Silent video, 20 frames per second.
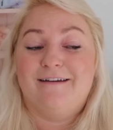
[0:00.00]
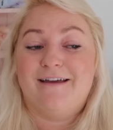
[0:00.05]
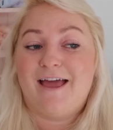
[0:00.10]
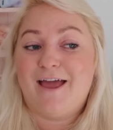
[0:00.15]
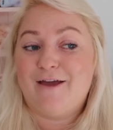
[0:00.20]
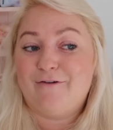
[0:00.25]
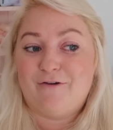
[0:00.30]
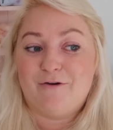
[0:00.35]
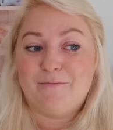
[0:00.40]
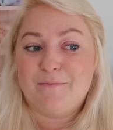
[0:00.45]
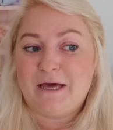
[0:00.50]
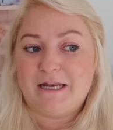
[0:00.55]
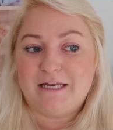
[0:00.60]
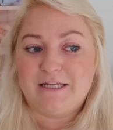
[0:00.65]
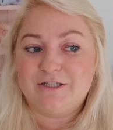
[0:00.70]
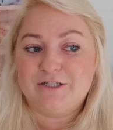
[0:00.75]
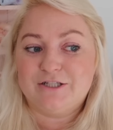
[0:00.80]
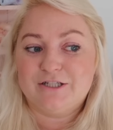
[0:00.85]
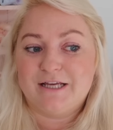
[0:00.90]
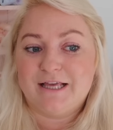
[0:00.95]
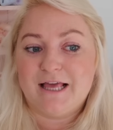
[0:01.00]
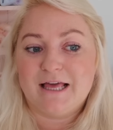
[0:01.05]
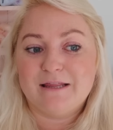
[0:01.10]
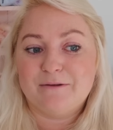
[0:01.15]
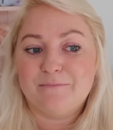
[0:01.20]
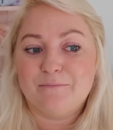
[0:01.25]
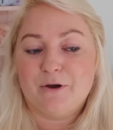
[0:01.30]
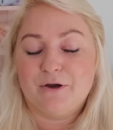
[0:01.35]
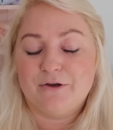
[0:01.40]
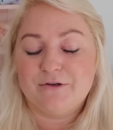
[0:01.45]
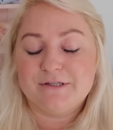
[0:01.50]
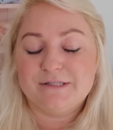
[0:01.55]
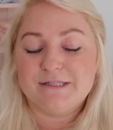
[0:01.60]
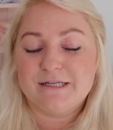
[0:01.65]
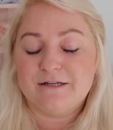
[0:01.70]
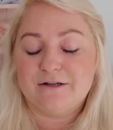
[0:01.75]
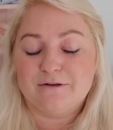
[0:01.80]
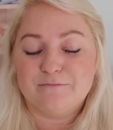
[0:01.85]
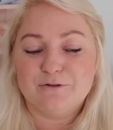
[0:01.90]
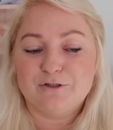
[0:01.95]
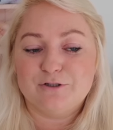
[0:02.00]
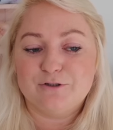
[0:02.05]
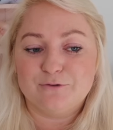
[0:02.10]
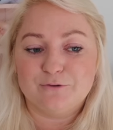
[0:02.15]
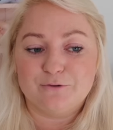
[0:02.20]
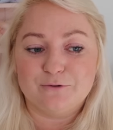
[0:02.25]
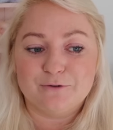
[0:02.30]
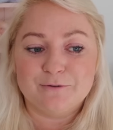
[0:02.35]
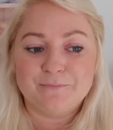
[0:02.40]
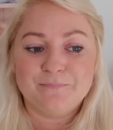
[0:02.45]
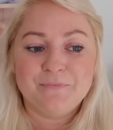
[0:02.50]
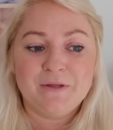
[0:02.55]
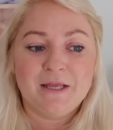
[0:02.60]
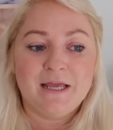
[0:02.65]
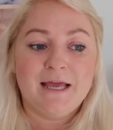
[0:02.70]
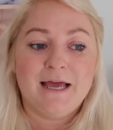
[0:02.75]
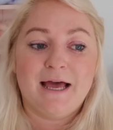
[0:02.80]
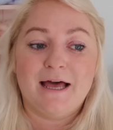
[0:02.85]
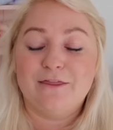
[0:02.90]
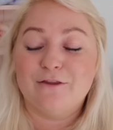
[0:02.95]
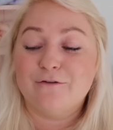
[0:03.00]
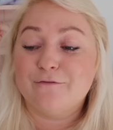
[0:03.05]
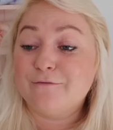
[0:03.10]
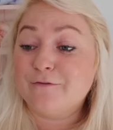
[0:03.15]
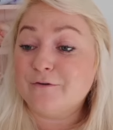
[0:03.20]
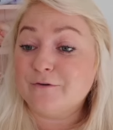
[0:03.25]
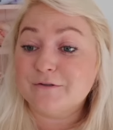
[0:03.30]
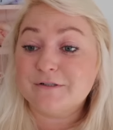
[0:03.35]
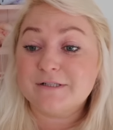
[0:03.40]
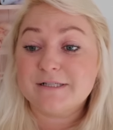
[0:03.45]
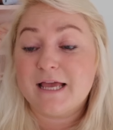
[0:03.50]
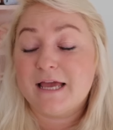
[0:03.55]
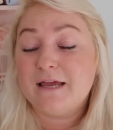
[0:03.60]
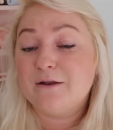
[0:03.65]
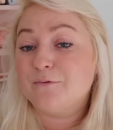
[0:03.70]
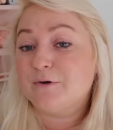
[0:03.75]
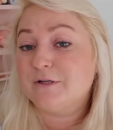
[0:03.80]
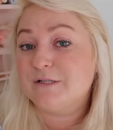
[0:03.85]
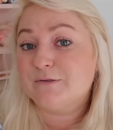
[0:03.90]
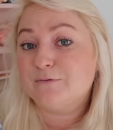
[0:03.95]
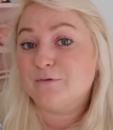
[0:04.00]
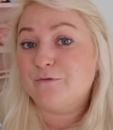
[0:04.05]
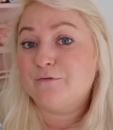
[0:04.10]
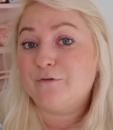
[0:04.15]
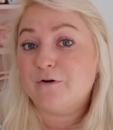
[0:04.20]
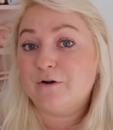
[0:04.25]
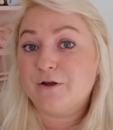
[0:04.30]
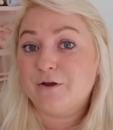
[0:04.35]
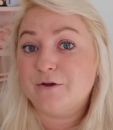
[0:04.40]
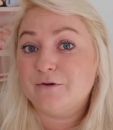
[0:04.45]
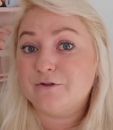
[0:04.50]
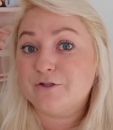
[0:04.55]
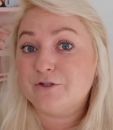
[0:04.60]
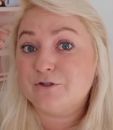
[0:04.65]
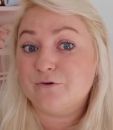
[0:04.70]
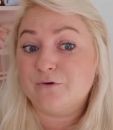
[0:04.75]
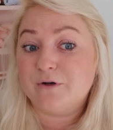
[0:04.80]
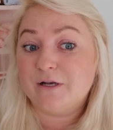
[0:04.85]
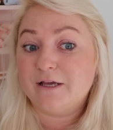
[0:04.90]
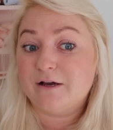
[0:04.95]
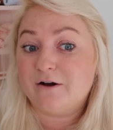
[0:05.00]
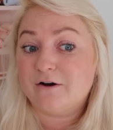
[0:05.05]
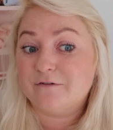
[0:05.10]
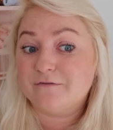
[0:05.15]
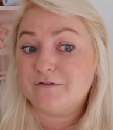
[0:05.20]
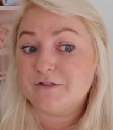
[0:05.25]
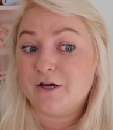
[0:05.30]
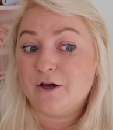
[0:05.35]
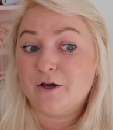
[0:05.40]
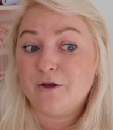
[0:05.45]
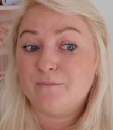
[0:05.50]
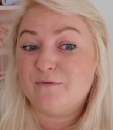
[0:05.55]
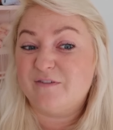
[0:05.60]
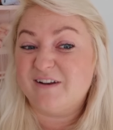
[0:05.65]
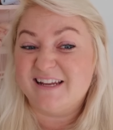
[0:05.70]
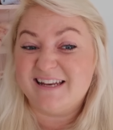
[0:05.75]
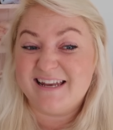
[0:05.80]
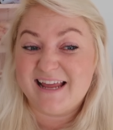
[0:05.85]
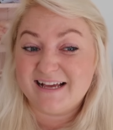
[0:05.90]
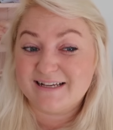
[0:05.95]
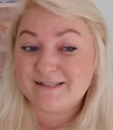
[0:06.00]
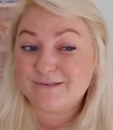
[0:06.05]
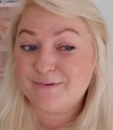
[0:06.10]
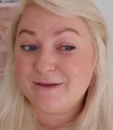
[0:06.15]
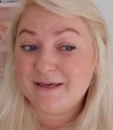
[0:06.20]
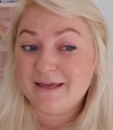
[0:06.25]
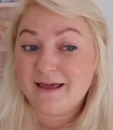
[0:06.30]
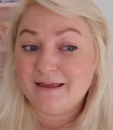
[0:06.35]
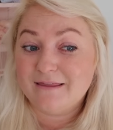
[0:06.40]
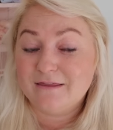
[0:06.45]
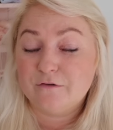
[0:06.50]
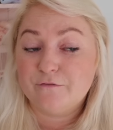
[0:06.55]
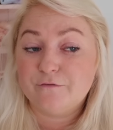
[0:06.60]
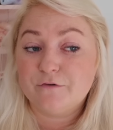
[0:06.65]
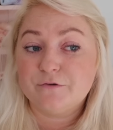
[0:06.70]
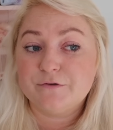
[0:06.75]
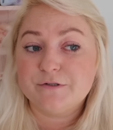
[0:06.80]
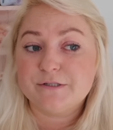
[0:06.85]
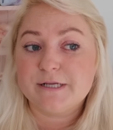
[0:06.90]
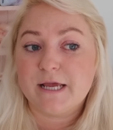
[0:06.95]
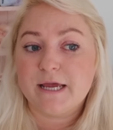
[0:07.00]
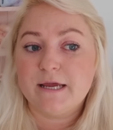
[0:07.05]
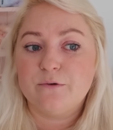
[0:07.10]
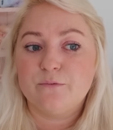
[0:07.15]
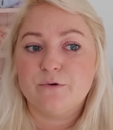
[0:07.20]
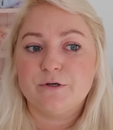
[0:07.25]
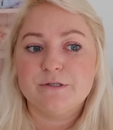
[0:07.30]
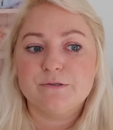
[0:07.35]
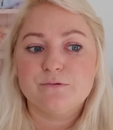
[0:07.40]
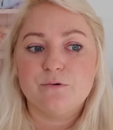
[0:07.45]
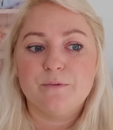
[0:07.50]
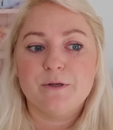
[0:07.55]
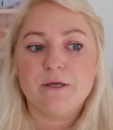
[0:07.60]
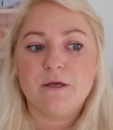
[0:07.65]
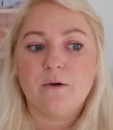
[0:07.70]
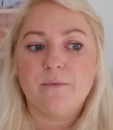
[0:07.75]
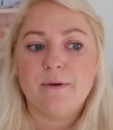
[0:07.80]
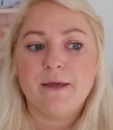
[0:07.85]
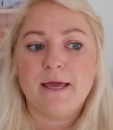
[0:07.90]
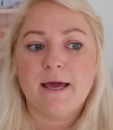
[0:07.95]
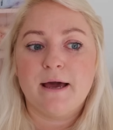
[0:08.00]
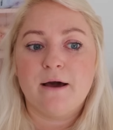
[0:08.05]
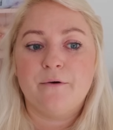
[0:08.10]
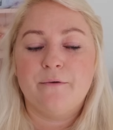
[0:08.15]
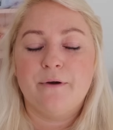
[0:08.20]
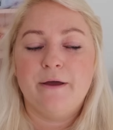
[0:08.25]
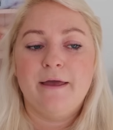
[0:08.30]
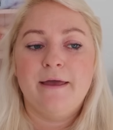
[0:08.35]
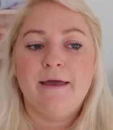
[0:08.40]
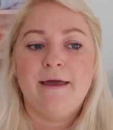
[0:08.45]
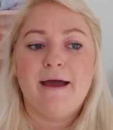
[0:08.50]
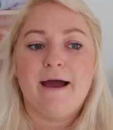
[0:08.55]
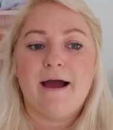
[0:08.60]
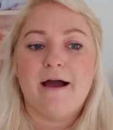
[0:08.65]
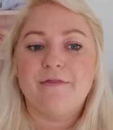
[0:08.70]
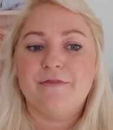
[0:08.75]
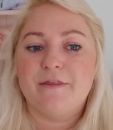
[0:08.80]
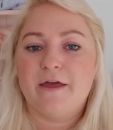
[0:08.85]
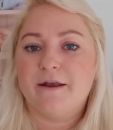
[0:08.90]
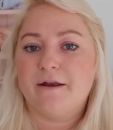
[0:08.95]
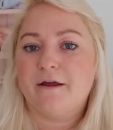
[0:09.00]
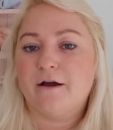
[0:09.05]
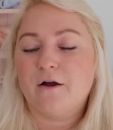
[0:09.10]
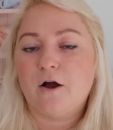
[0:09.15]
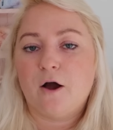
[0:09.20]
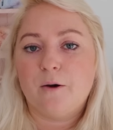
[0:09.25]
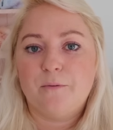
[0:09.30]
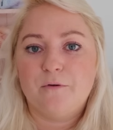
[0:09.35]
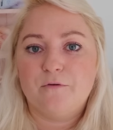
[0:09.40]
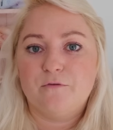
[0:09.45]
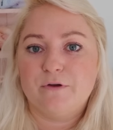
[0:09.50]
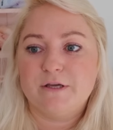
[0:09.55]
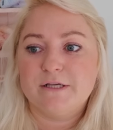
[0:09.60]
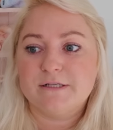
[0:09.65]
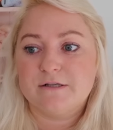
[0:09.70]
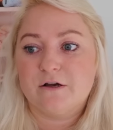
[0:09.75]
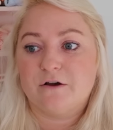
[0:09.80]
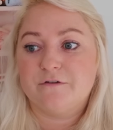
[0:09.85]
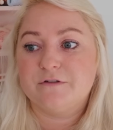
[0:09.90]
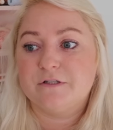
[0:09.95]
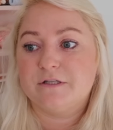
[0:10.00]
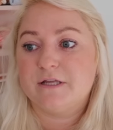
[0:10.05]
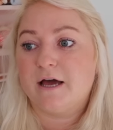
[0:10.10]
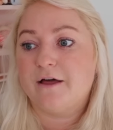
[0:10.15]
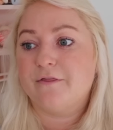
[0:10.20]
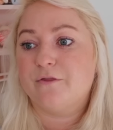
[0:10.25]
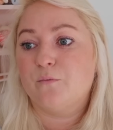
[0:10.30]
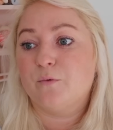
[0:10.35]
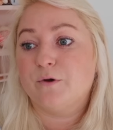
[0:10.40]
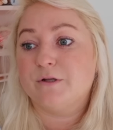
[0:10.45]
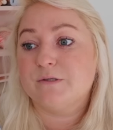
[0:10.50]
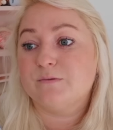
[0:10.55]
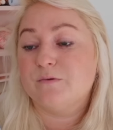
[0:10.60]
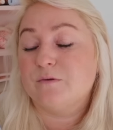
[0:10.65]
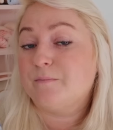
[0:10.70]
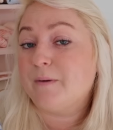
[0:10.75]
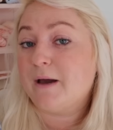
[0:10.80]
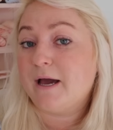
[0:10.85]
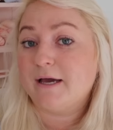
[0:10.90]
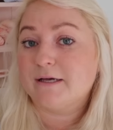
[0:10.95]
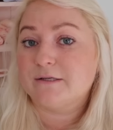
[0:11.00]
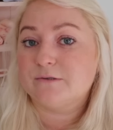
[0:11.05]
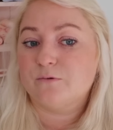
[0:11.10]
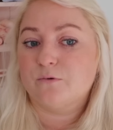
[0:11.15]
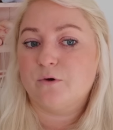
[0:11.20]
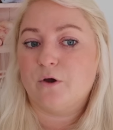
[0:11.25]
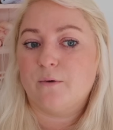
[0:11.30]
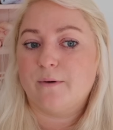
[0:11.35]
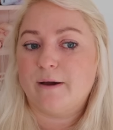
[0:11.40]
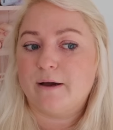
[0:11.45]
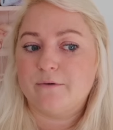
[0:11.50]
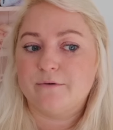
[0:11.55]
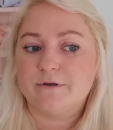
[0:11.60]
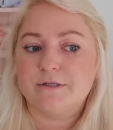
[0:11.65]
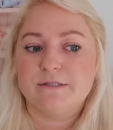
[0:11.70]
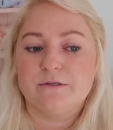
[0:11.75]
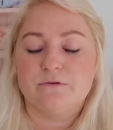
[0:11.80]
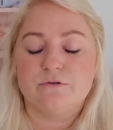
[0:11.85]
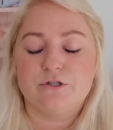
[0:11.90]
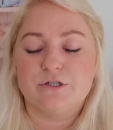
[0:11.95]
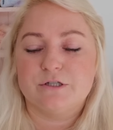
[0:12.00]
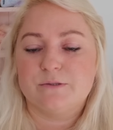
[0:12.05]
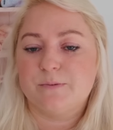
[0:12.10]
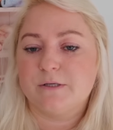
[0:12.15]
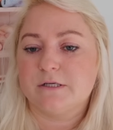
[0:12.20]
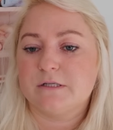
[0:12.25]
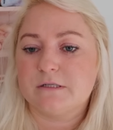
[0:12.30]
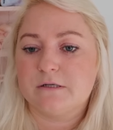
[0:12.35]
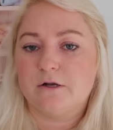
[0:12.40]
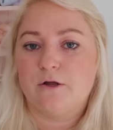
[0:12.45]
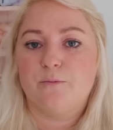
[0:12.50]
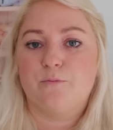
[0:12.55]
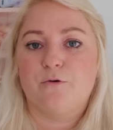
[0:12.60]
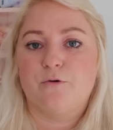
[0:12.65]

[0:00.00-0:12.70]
managed to get them posted, I'm sure. And the full skein ones will follow shortly after, hopefully next weekend the full skein ones will be going out, and then a couple of weeks after that the ones with bags will go out, because it'll just be a slow